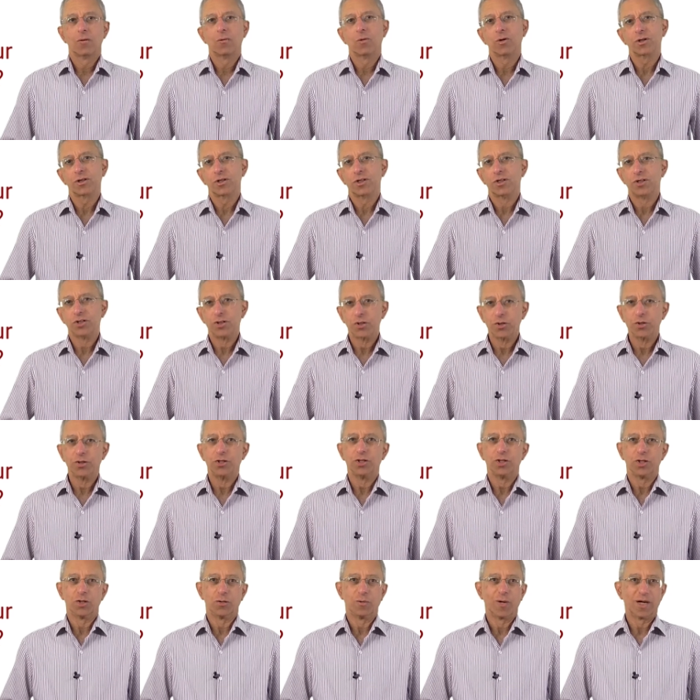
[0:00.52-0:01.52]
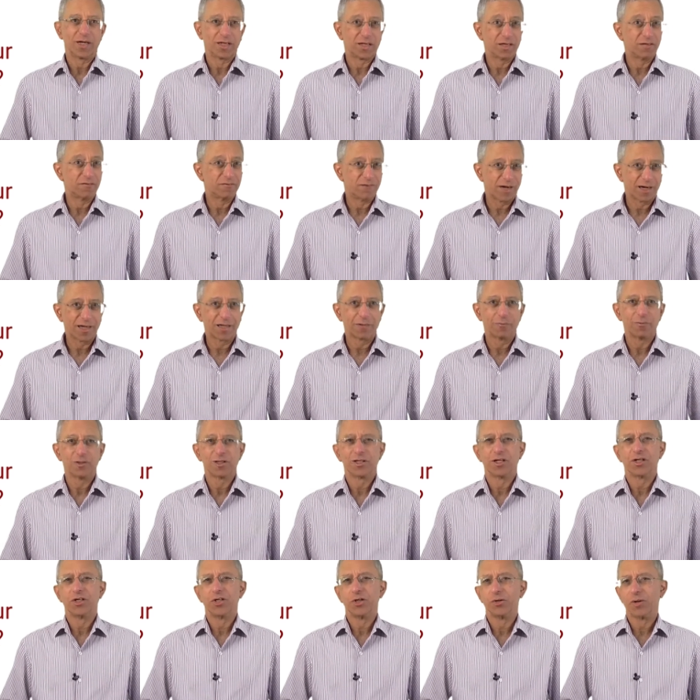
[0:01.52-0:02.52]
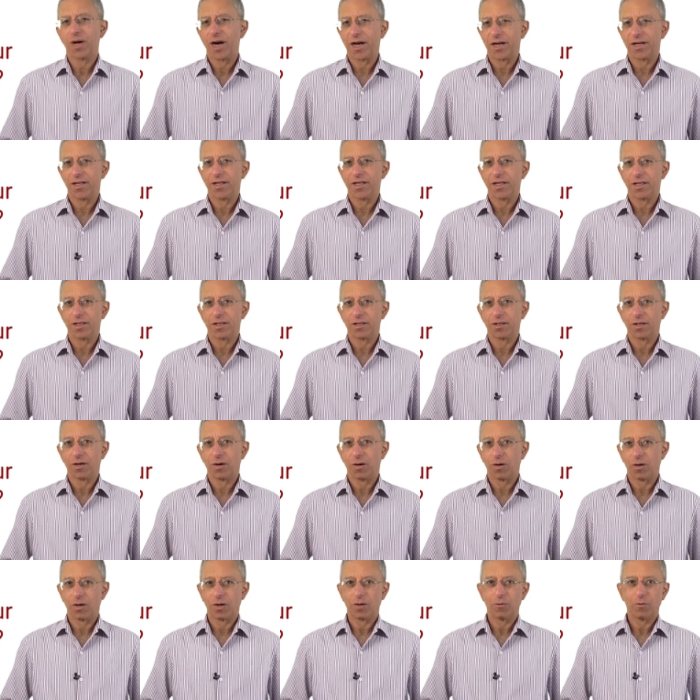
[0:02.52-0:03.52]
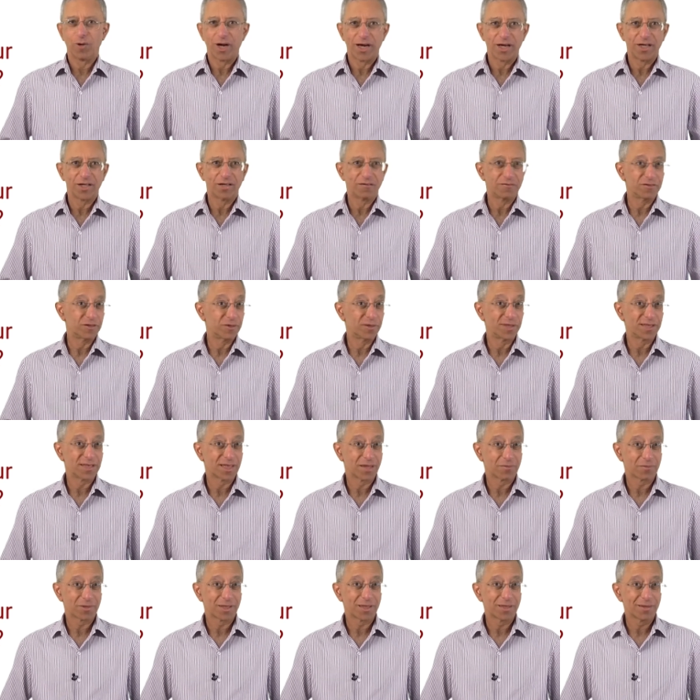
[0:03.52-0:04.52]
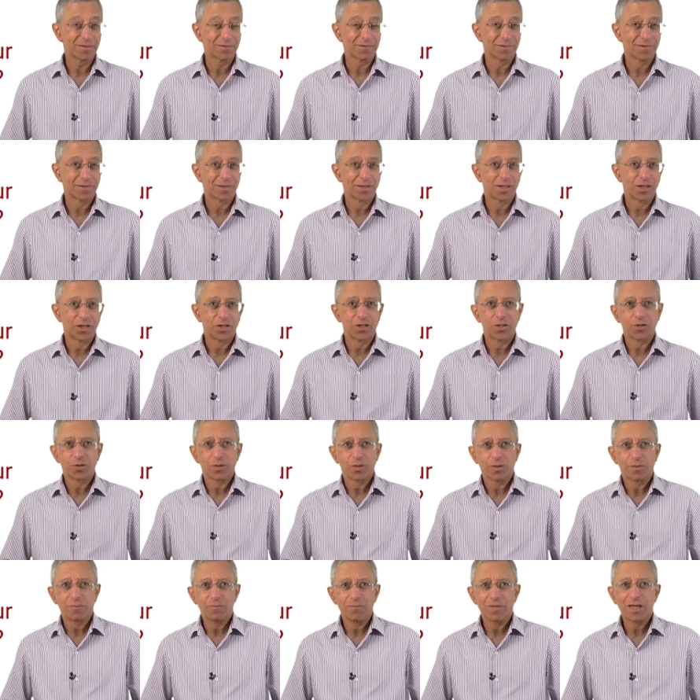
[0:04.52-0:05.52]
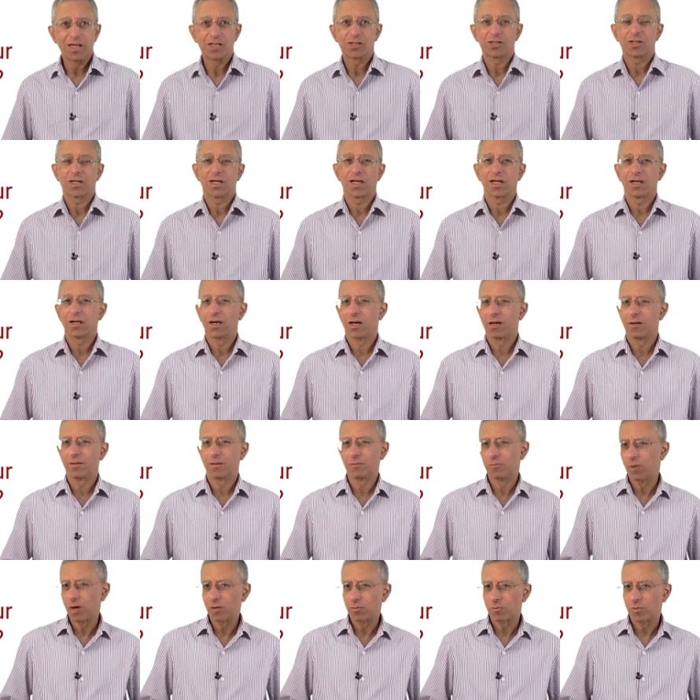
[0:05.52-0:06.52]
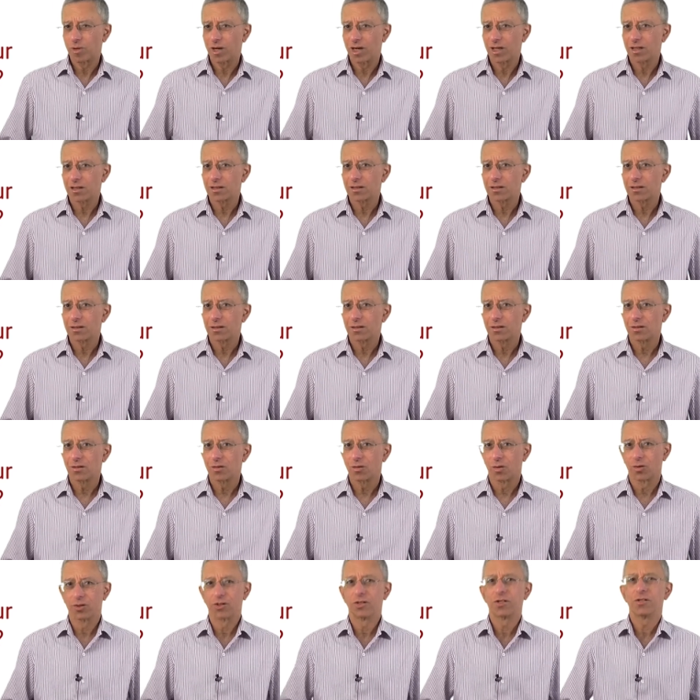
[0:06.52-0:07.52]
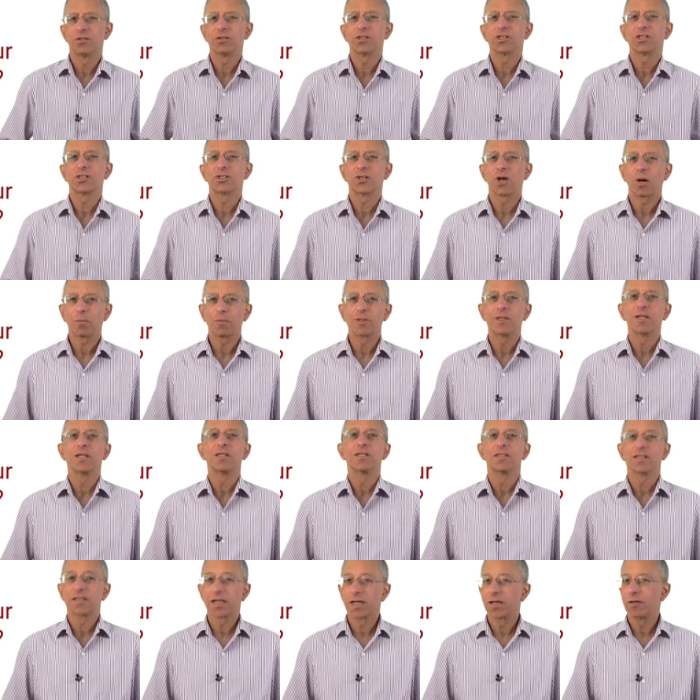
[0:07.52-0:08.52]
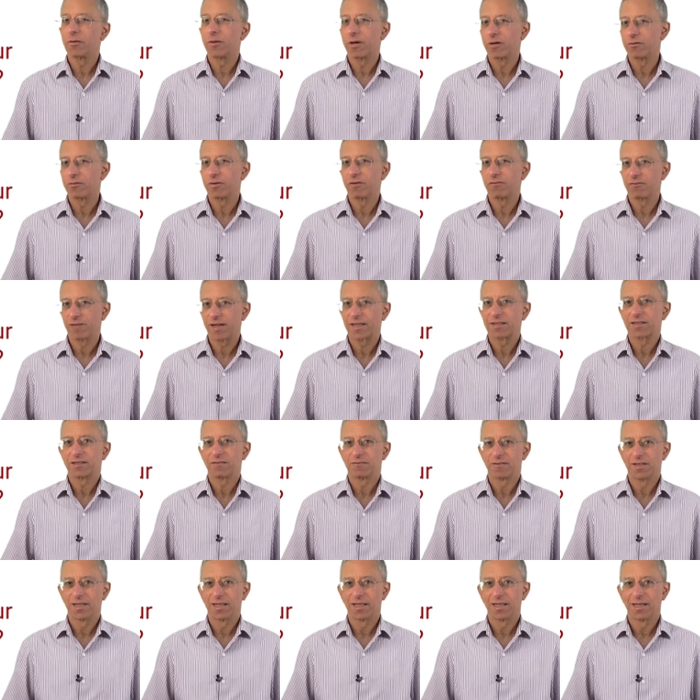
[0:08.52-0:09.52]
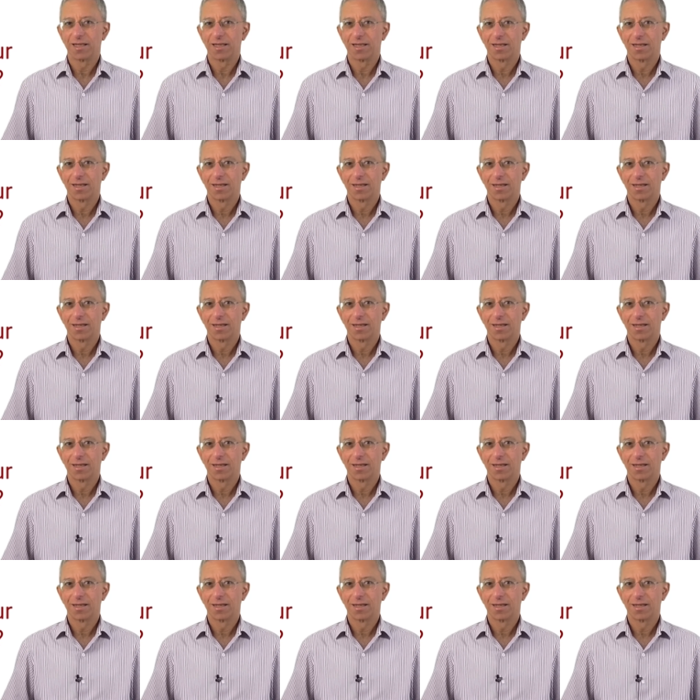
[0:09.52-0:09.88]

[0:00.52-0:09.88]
What do you do when confronted with a new idea or way of doing something? Do you immediately go, it won't work? Or do you stop and consider it reflectively?